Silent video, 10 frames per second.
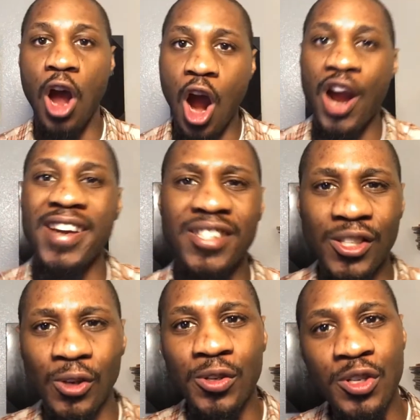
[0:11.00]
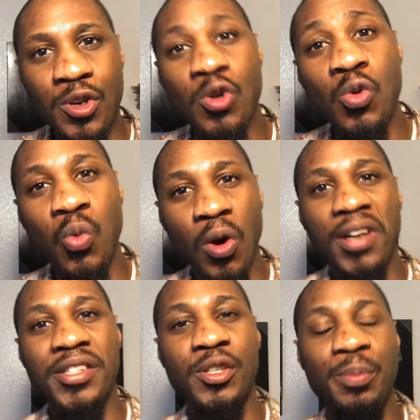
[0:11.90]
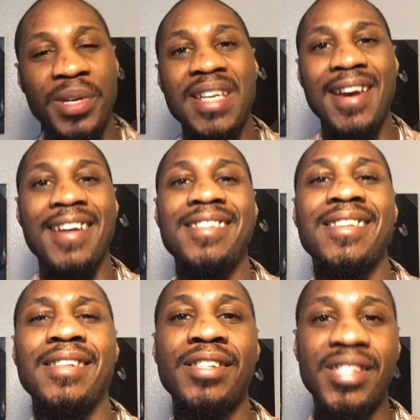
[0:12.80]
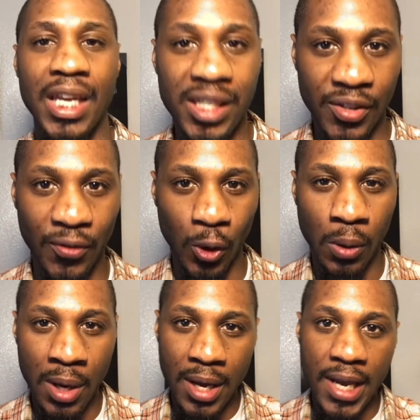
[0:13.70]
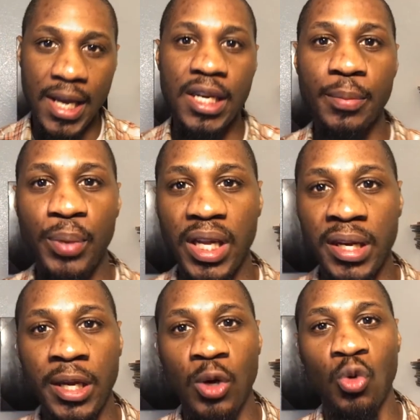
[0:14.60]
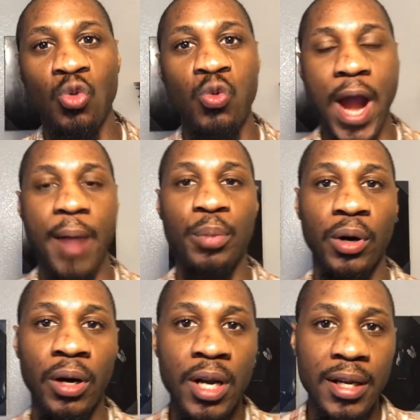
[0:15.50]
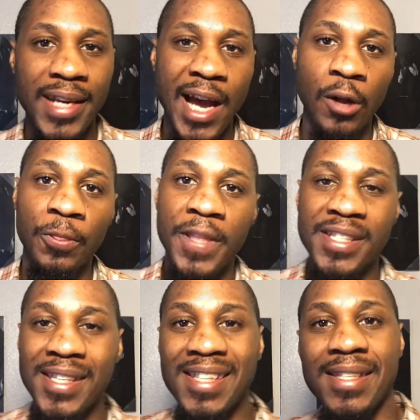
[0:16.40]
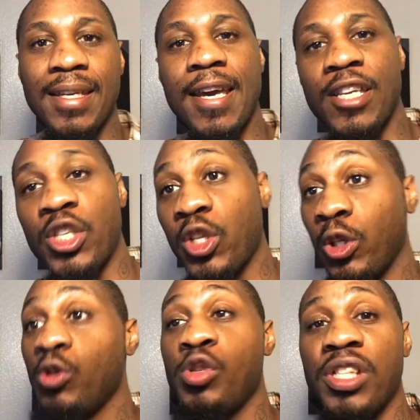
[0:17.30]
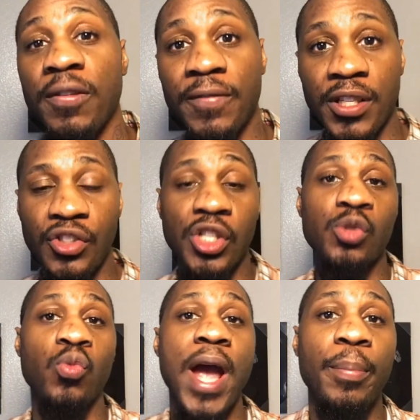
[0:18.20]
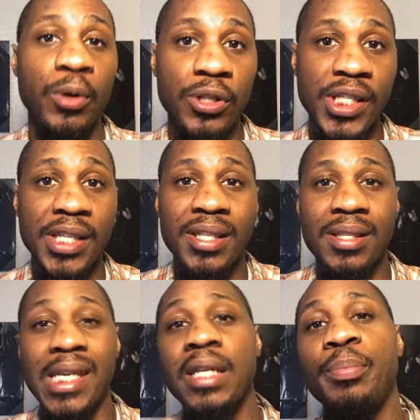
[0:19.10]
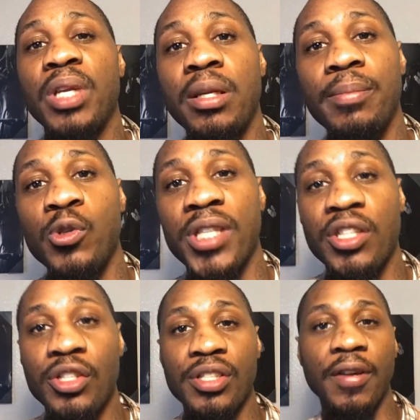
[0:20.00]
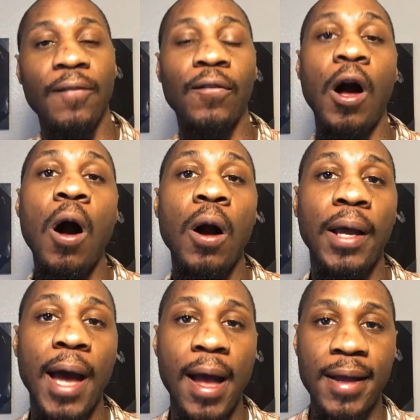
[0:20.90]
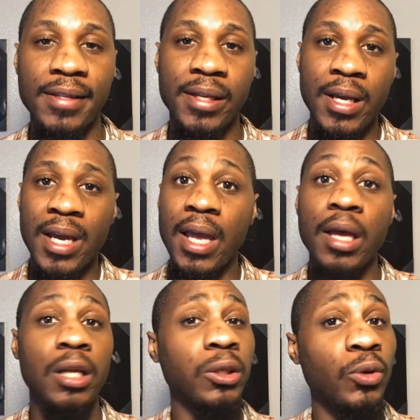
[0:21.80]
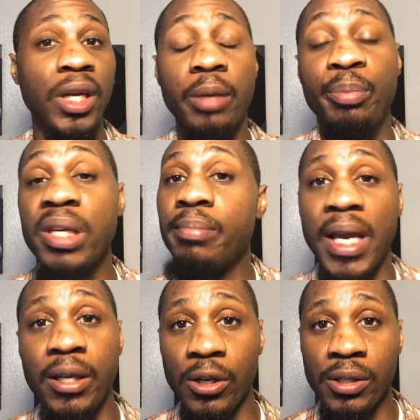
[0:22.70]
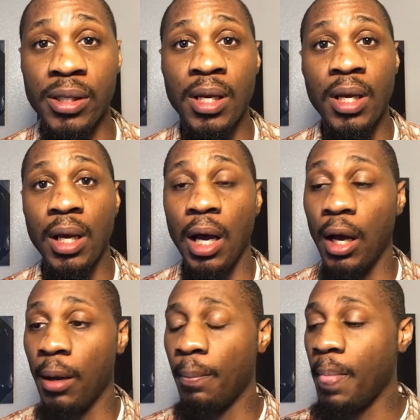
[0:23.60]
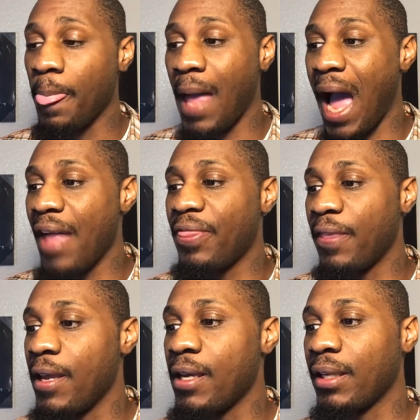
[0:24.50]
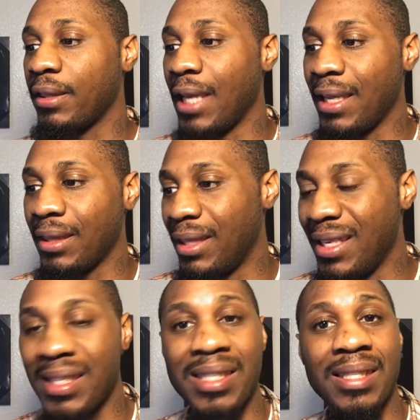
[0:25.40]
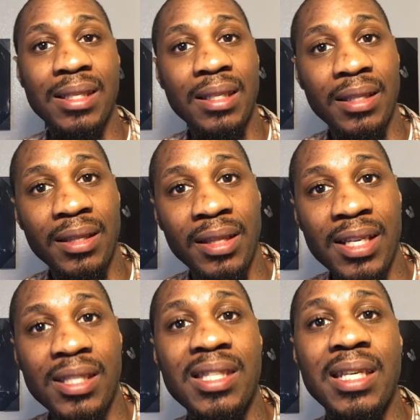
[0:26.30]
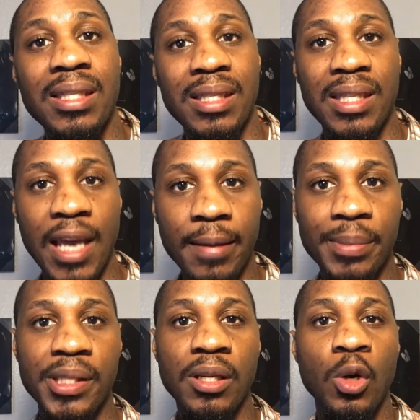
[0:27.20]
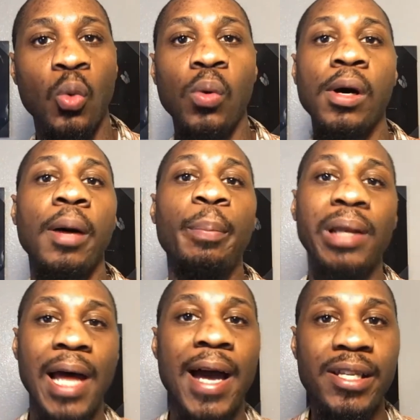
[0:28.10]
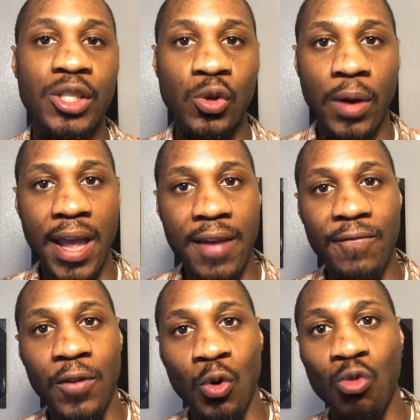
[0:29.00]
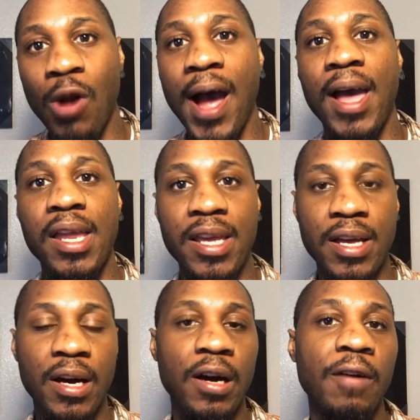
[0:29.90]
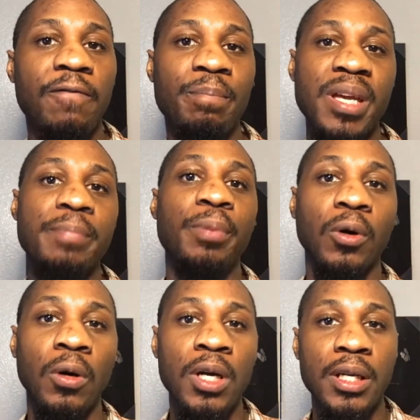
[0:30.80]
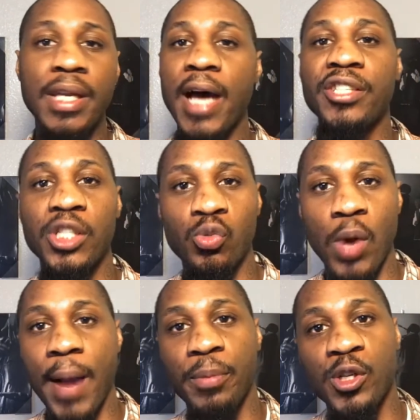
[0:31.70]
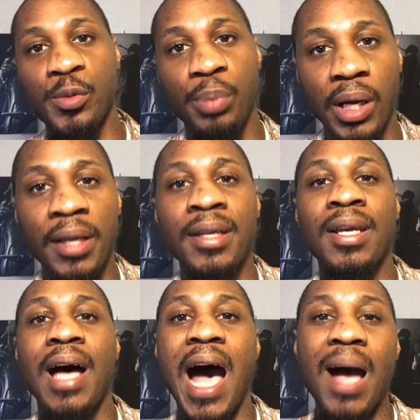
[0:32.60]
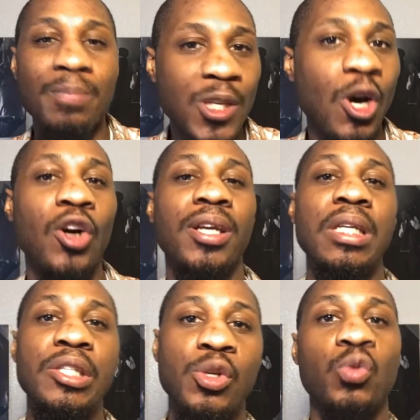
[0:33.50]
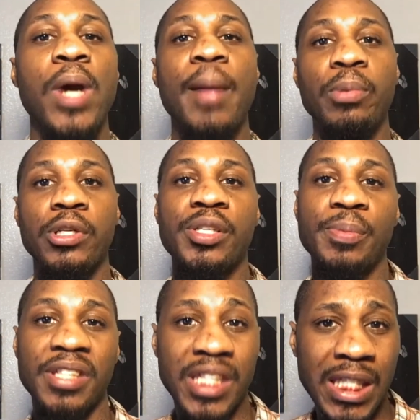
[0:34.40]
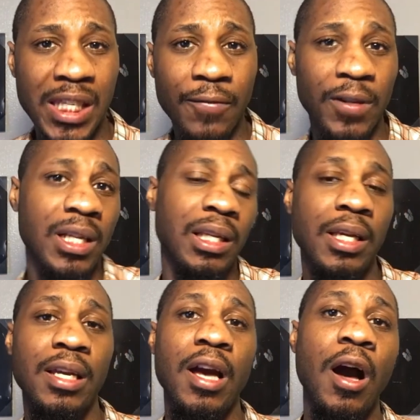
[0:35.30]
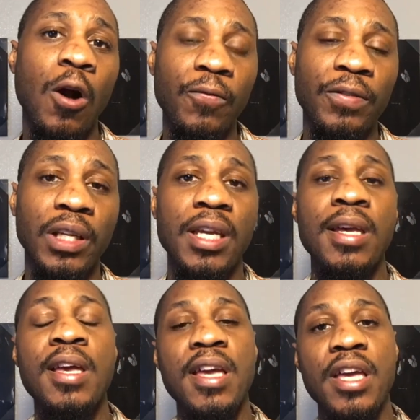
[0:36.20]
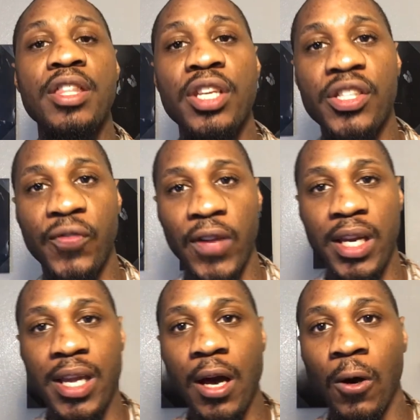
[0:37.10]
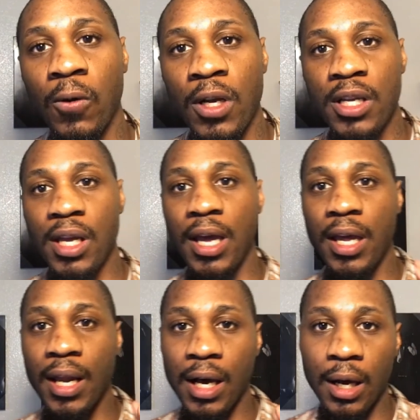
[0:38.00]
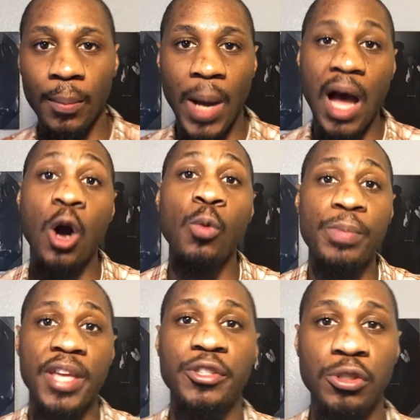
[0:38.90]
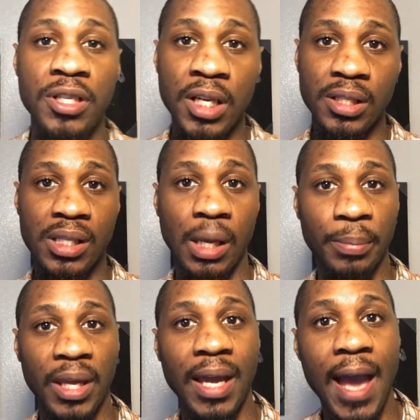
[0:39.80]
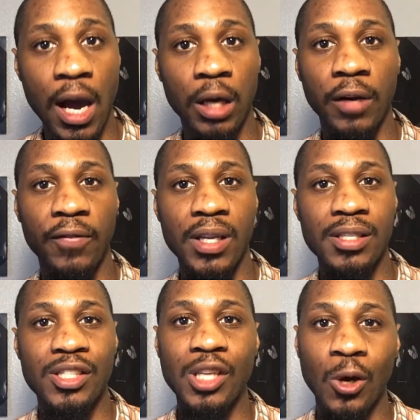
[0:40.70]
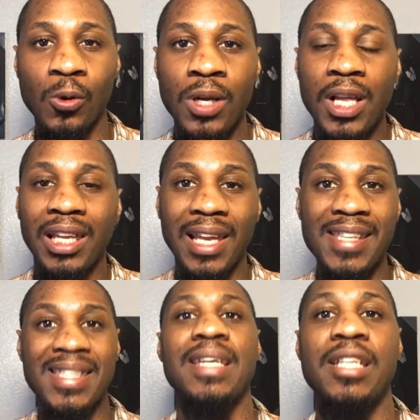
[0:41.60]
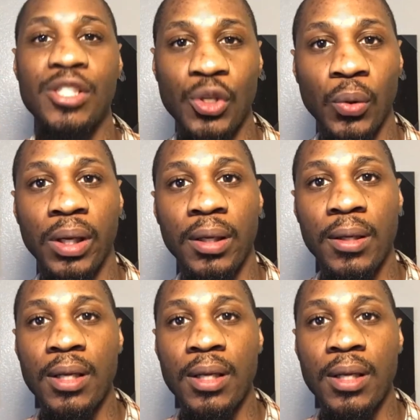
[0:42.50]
All right, so you want to be a successful independent rapper. Now, this isn't exclusive to just rappers. This is independent musicians of all kinds, including beat makers. Um, I think that this These ten steps will apply to a variety of people, not just rappers, but I'm talking to rappers specifically, hopefully, in this video, and um, I hope that you get something out of it. So let's get into it.